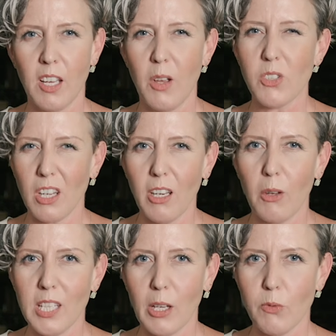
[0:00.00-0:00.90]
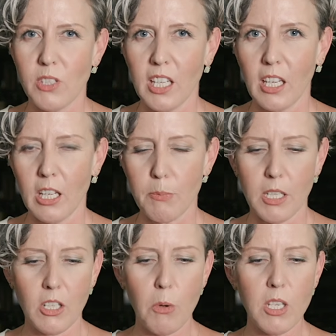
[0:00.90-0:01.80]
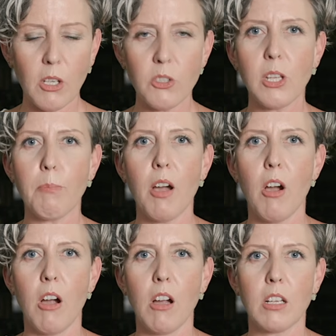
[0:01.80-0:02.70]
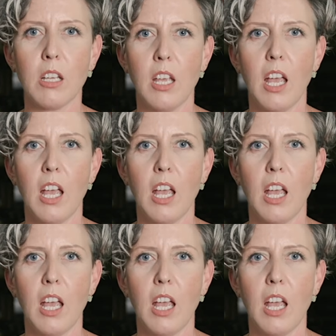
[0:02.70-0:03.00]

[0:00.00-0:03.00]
which I know sounds ridiculous, but you know when you go to the park